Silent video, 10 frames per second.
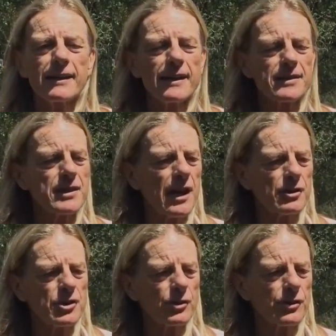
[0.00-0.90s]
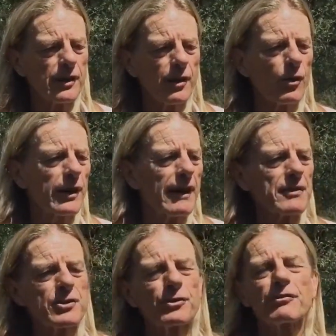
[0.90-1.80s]
as young children, and all the
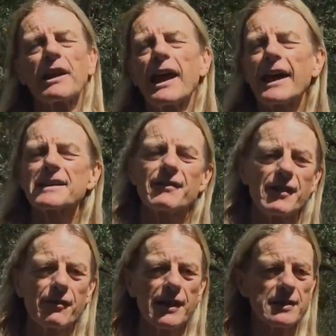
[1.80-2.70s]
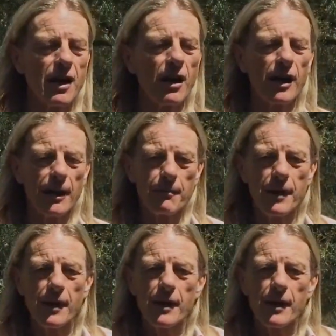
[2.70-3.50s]
other children relax, having a great time.